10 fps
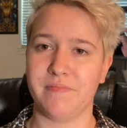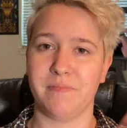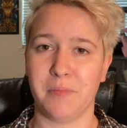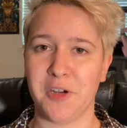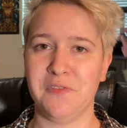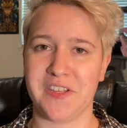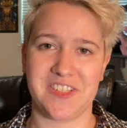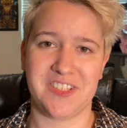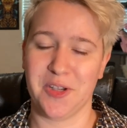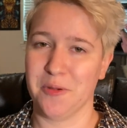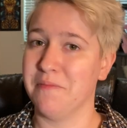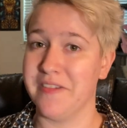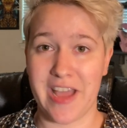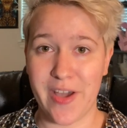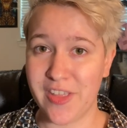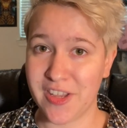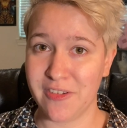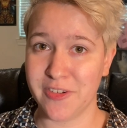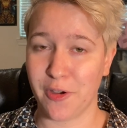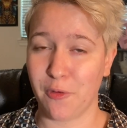Perfect, so now that you
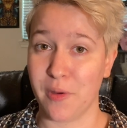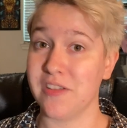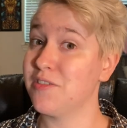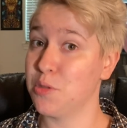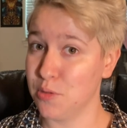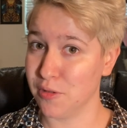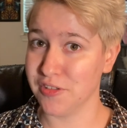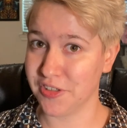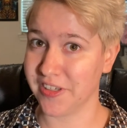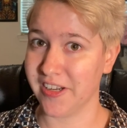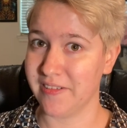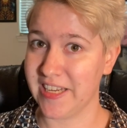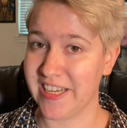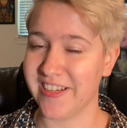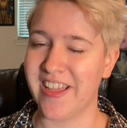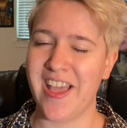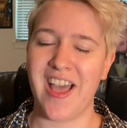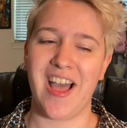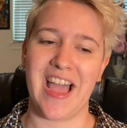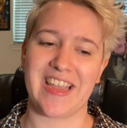know what tools you're gonna need,
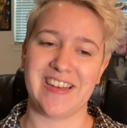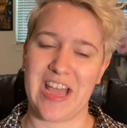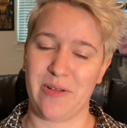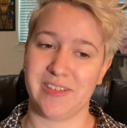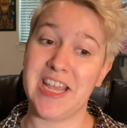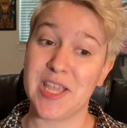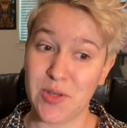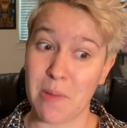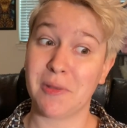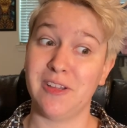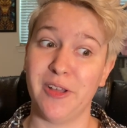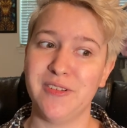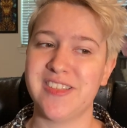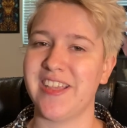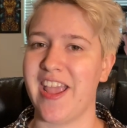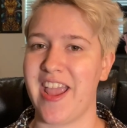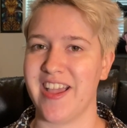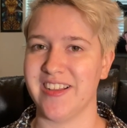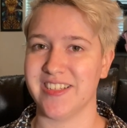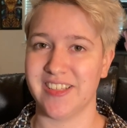I can now take you up close
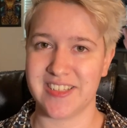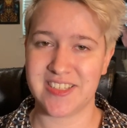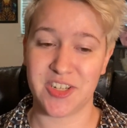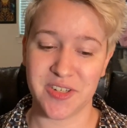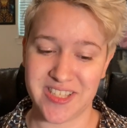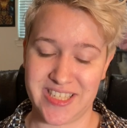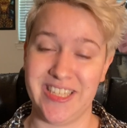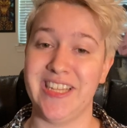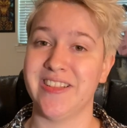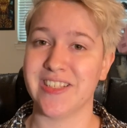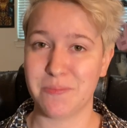and let's start sealing this